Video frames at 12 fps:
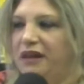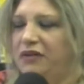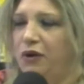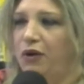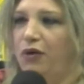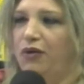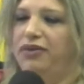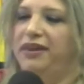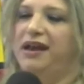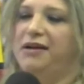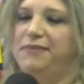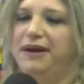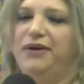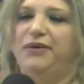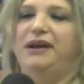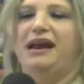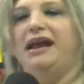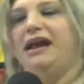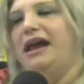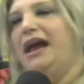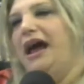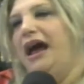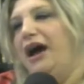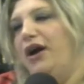the whole thing about
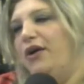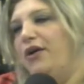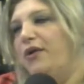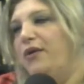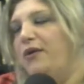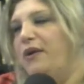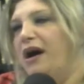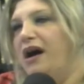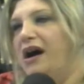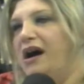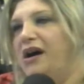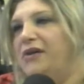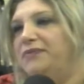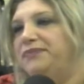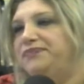how